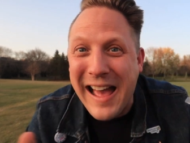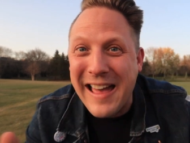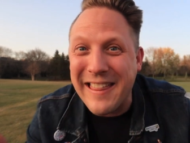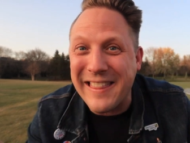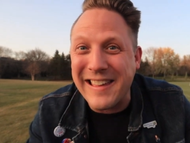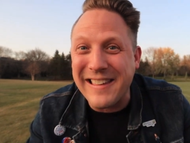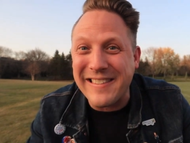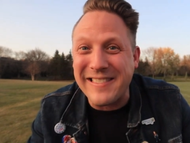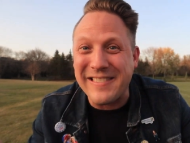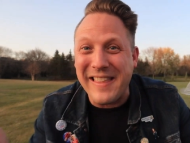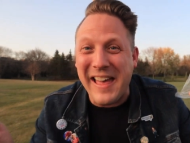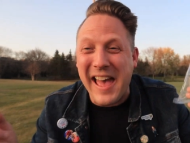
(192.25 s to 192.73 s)
I
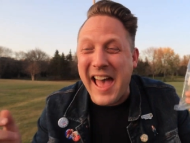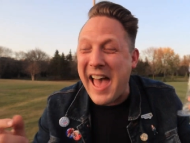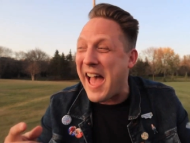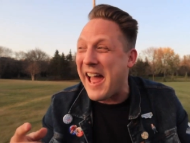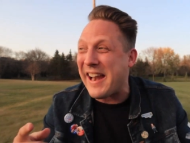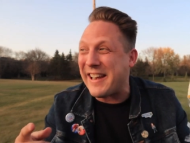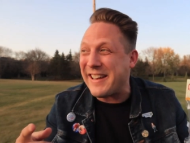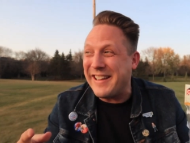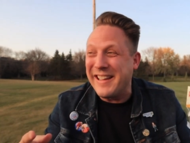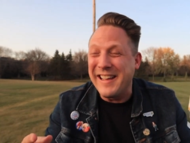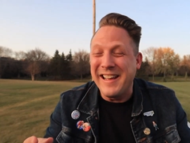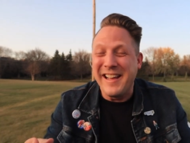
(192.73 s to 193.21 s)
think
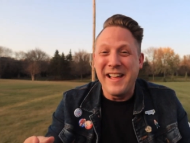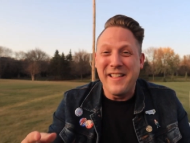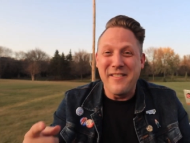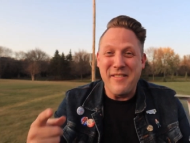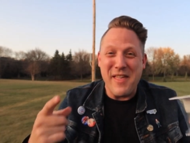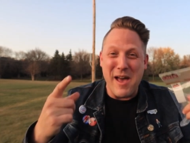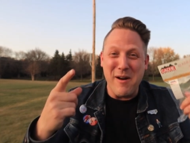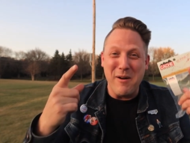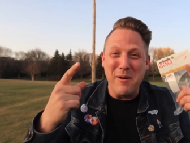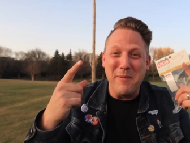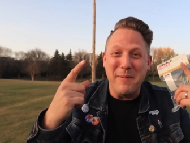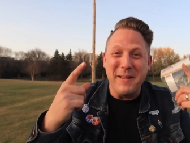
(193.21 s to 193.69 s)
that,
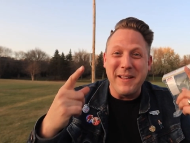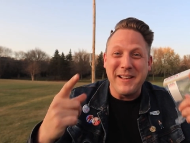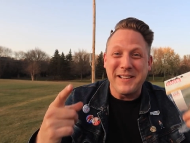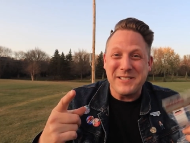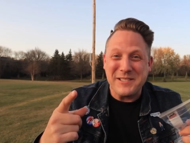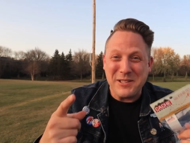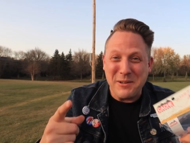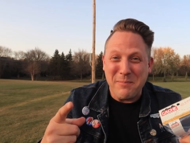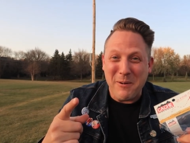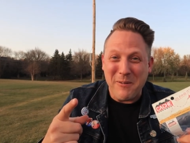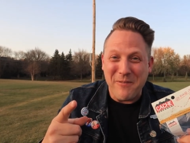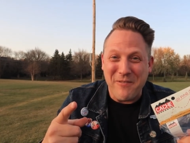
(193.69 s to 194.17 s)
that would be a
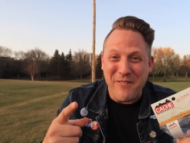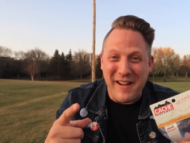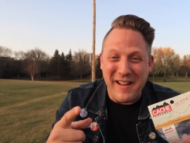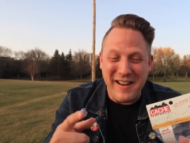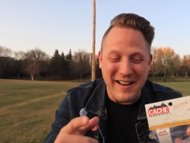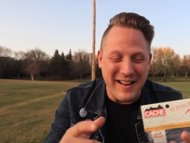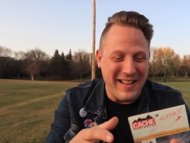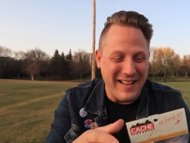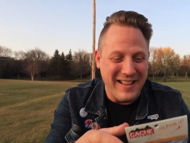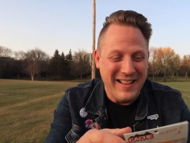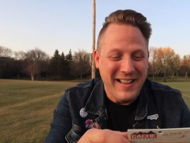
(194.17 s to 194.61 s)
super fun,